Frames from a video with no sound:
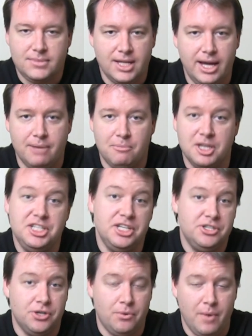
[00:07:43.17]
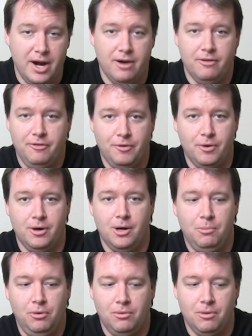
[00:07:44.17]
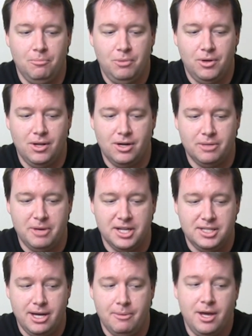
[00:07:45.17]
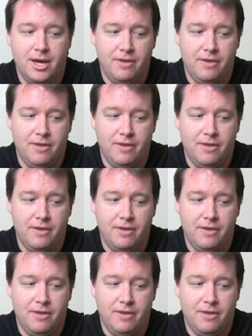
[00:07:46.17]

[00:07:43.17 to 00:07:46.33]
and much easier to wear for a prolonged amount of time.